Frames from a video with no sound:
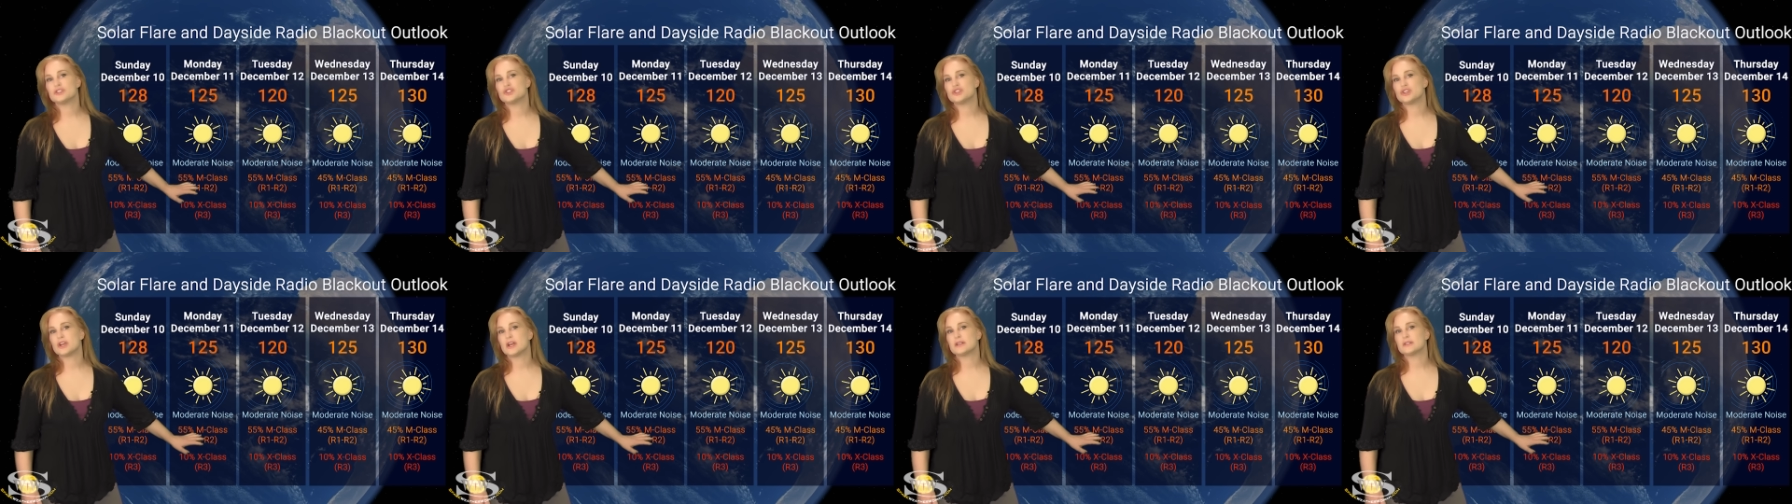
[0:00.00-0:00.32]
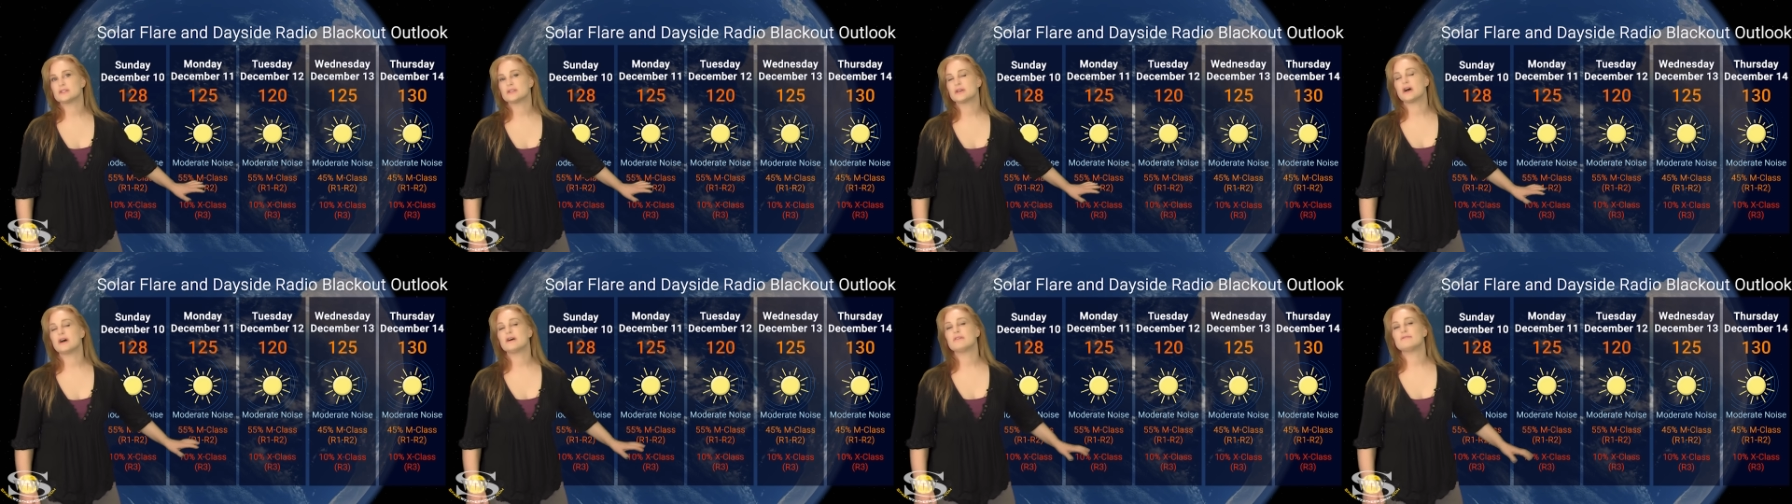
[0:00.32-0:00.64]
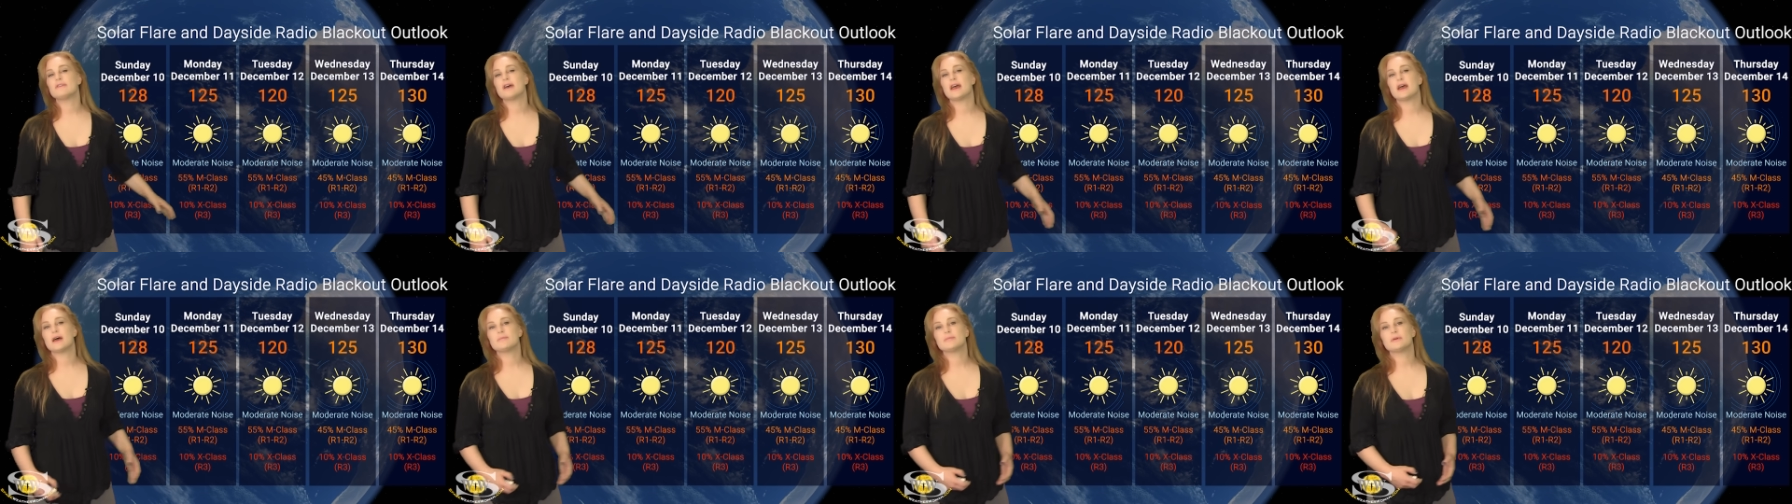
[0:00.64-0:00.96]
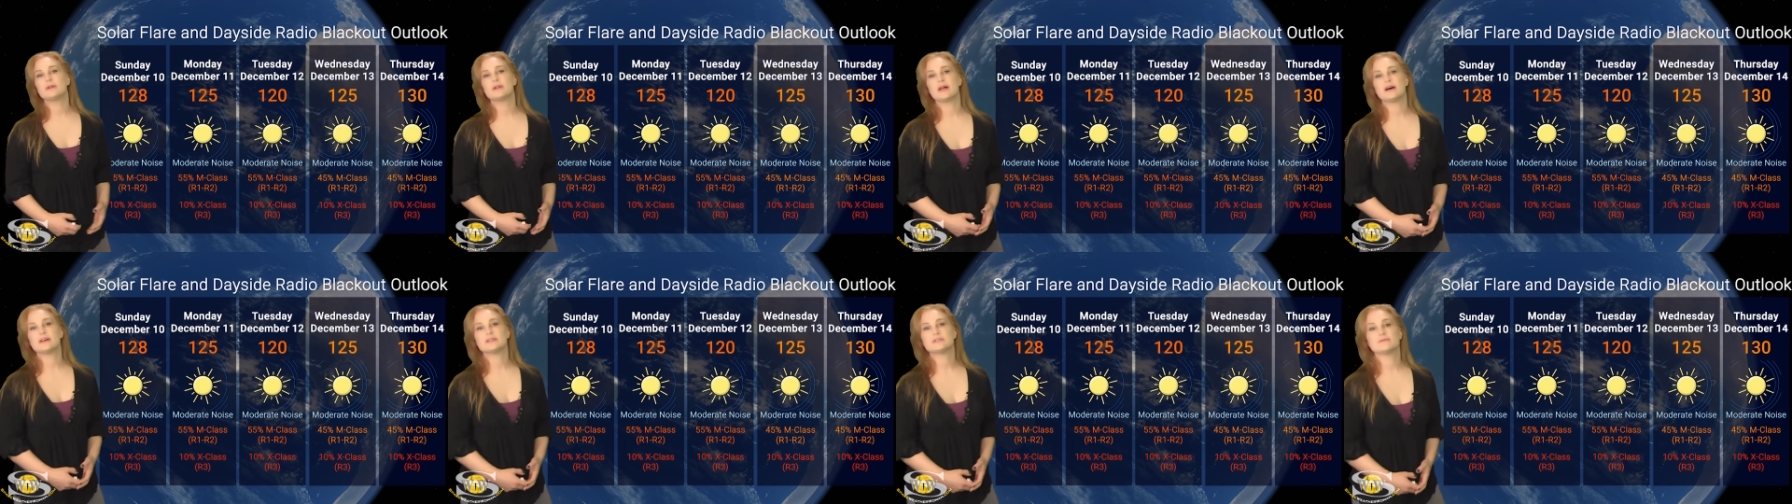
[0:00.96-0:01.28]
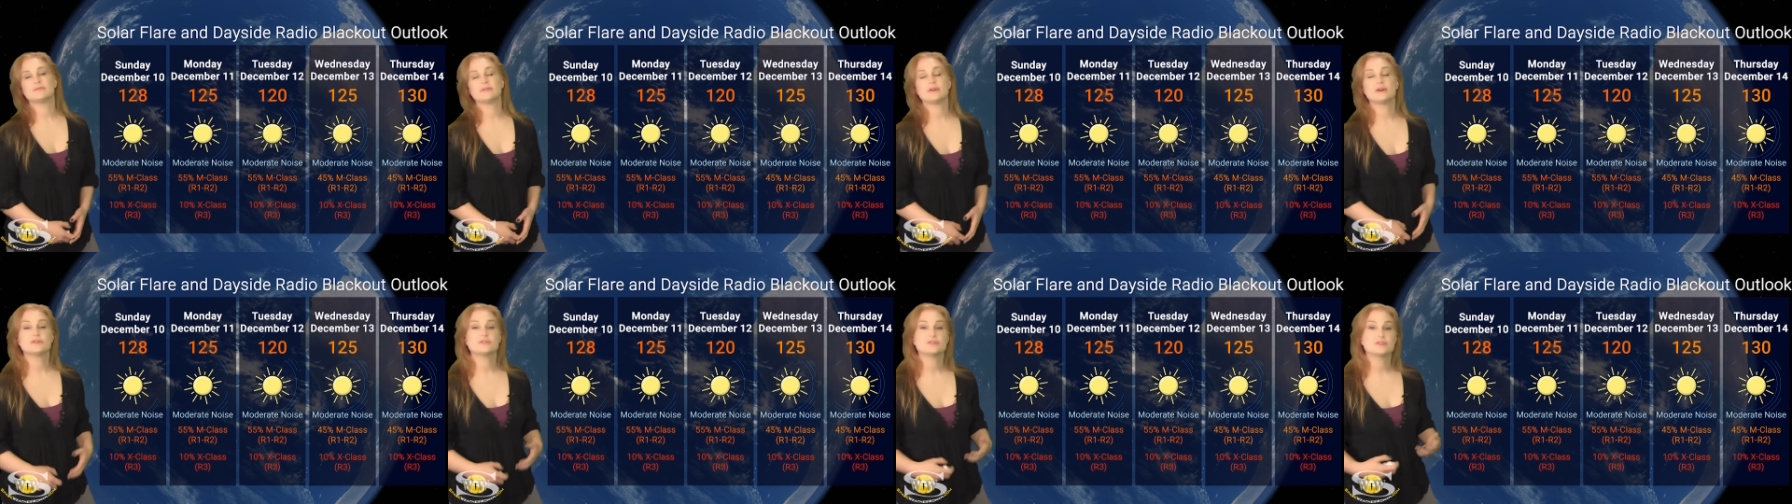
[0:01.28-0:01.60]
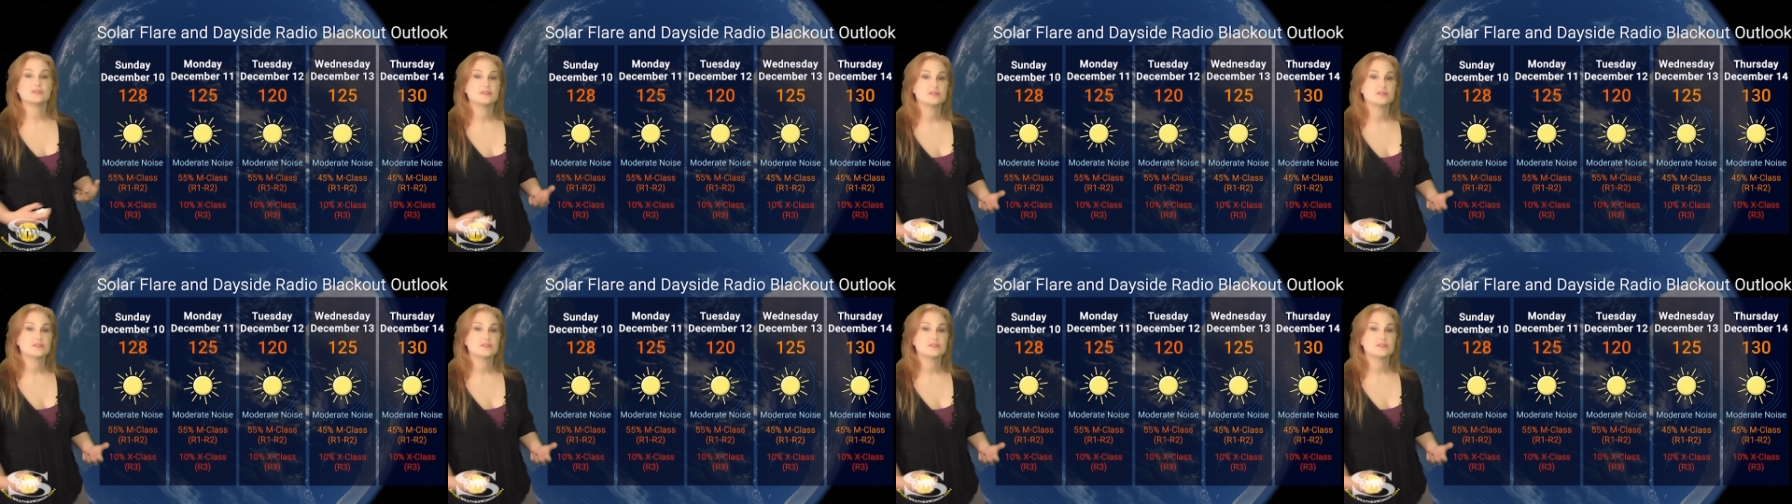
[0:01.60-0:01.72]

chance of M-class flares.